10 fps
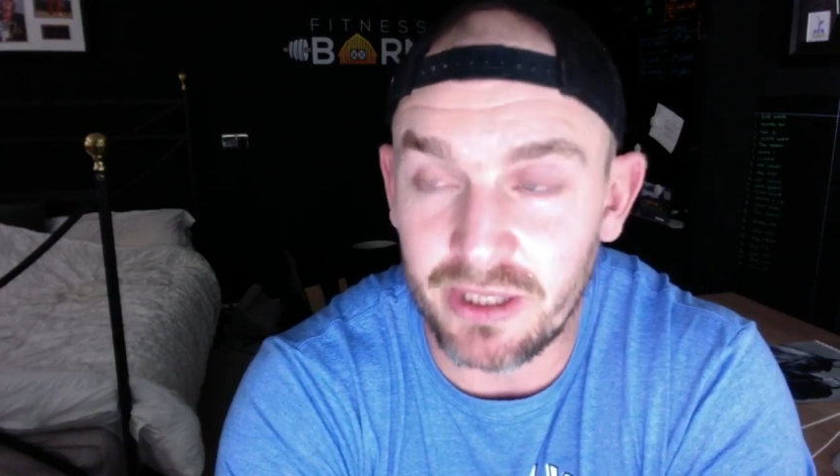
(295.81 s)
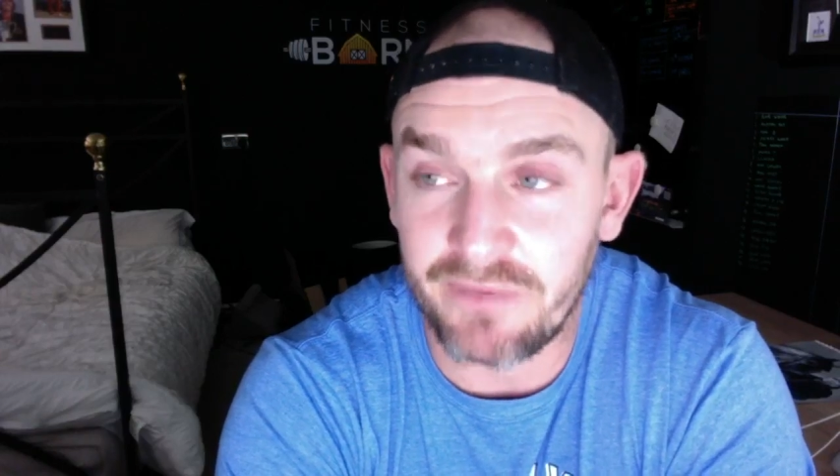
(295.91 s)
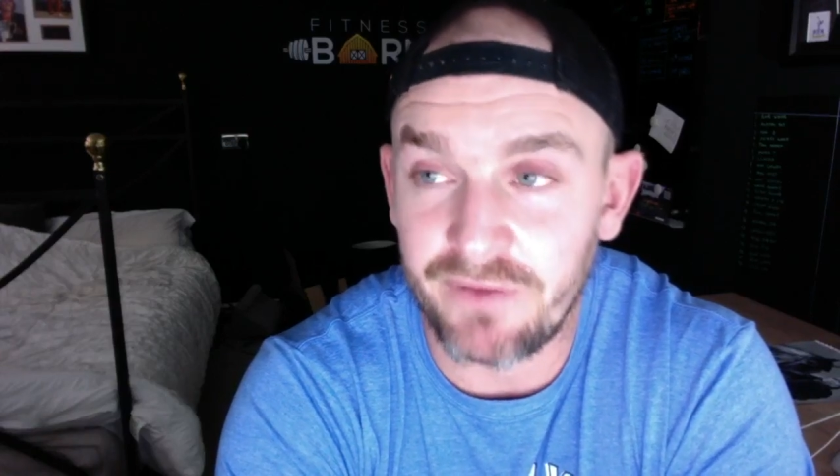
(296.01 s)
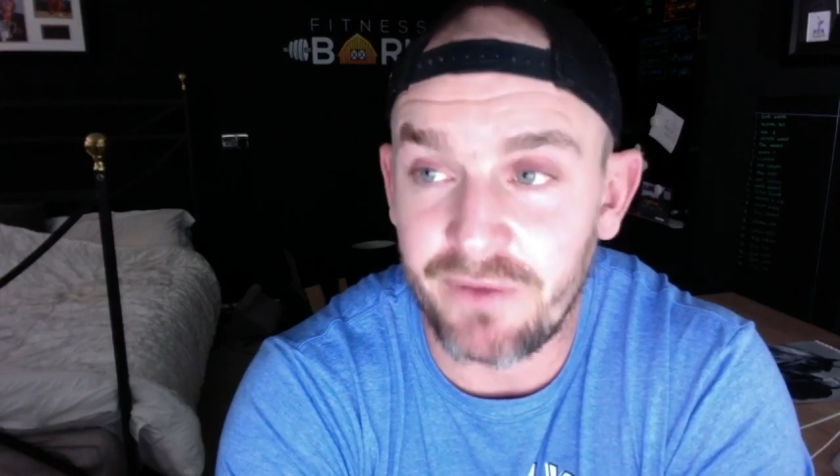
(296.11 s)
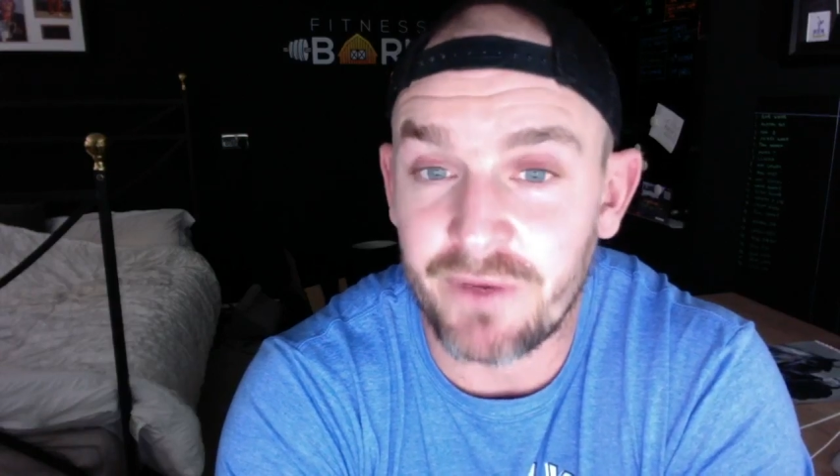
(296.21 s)
and
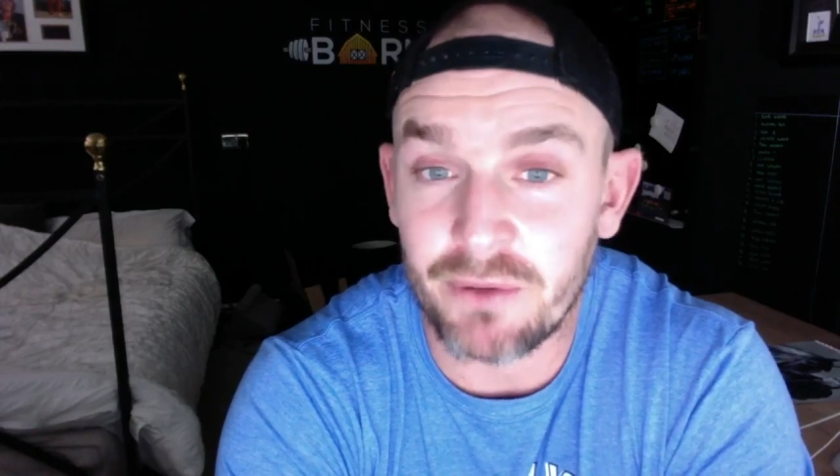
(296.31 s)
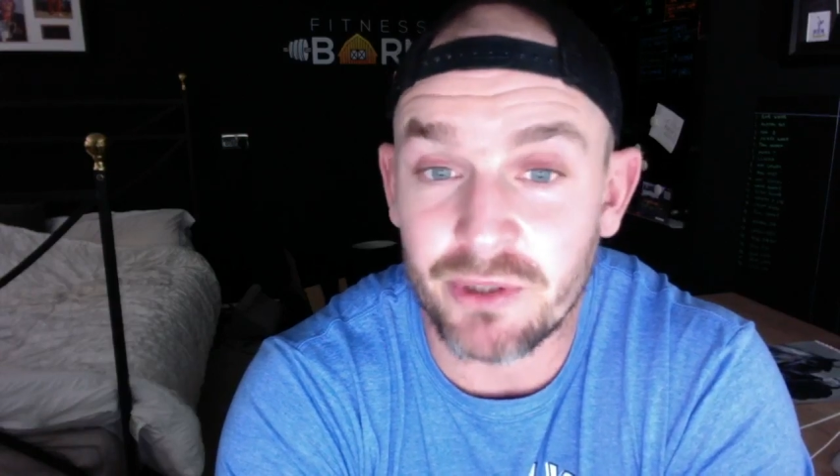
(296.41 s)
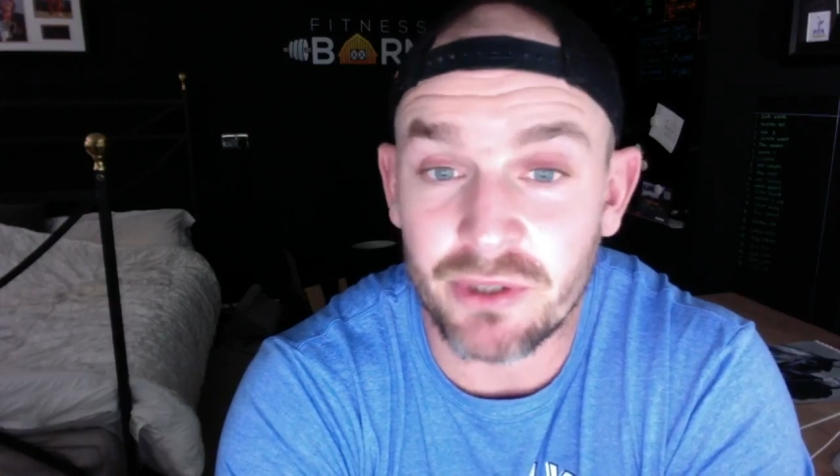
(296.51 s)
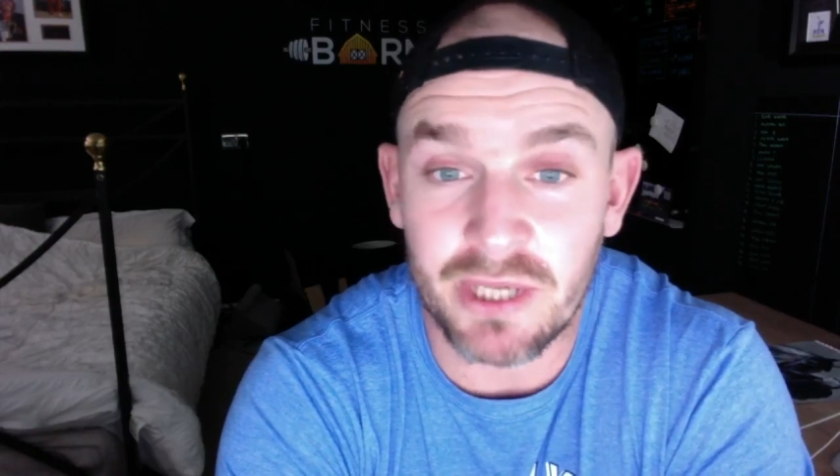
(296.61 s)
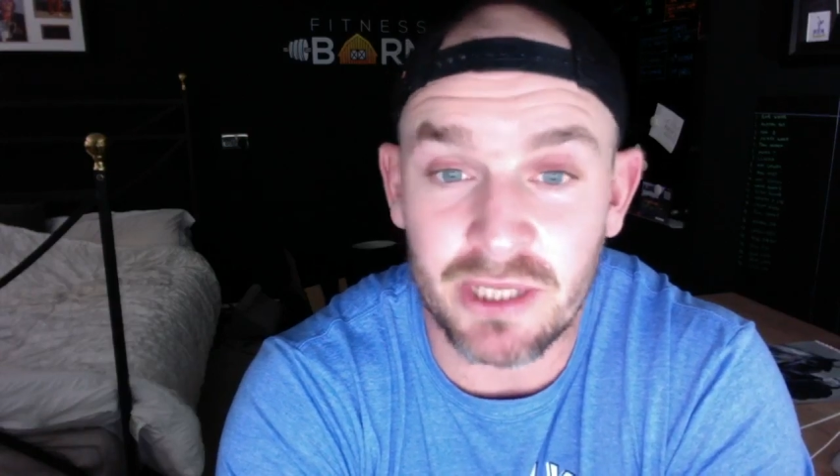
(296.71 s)
if you
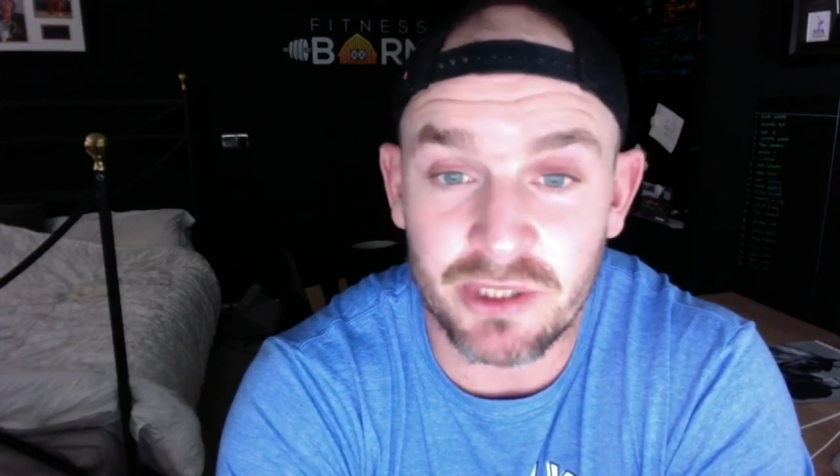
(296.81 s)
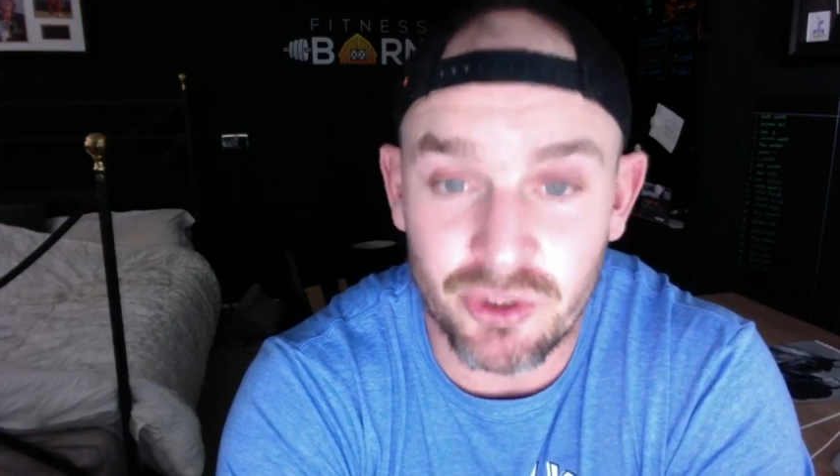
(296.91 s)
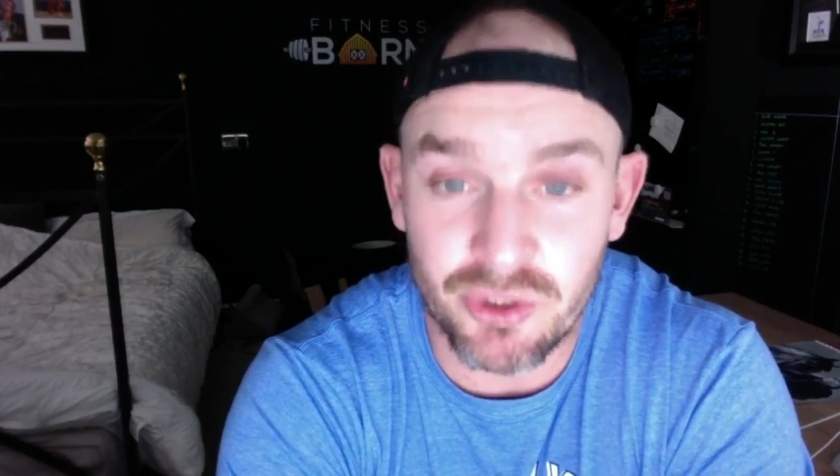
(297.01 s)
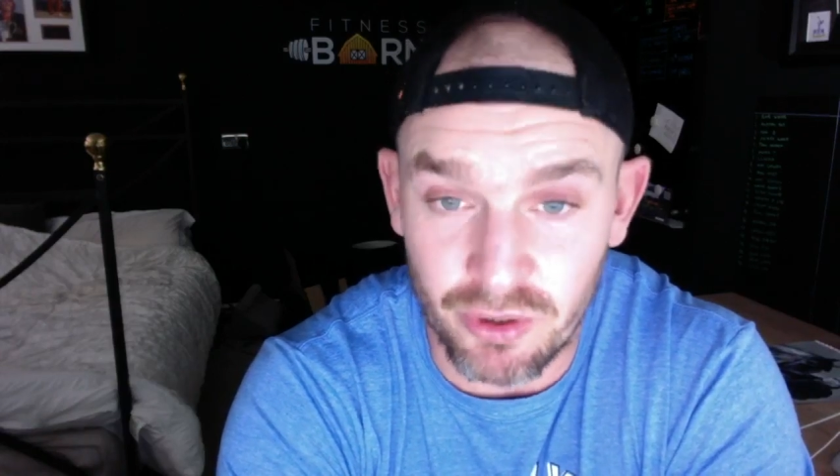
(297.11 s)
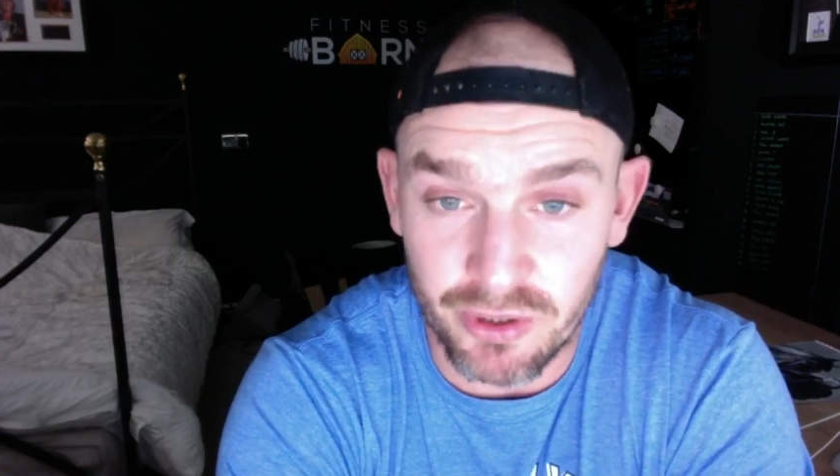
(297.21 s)
focus on getting
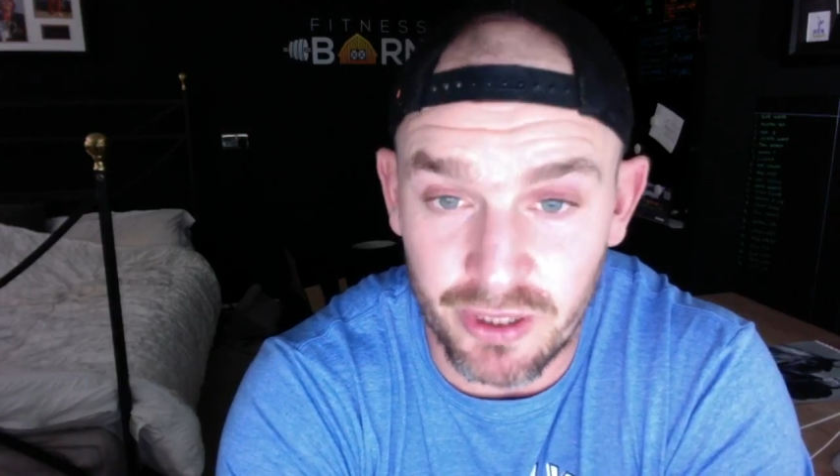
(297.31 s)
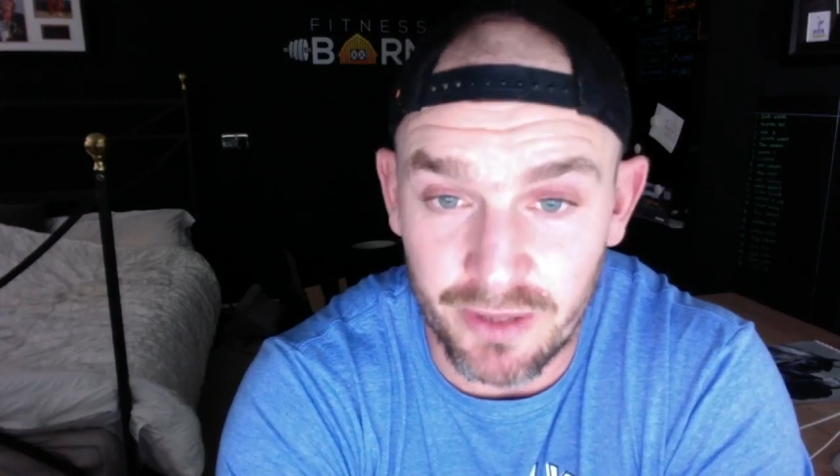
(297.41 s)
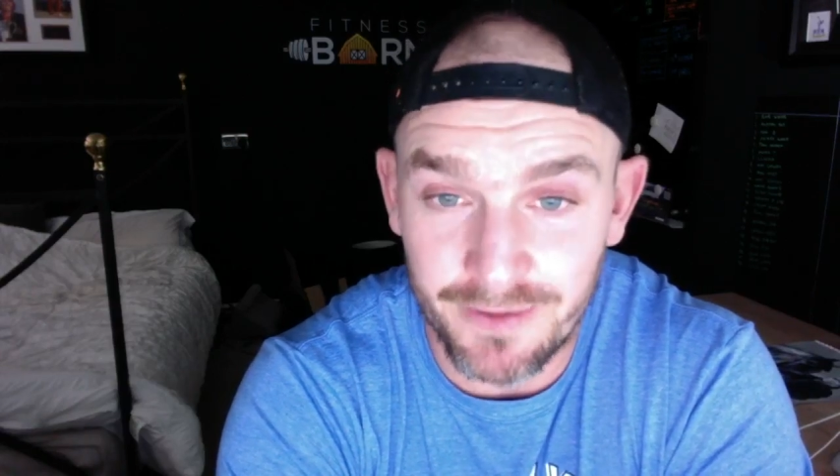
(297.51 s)
stronger,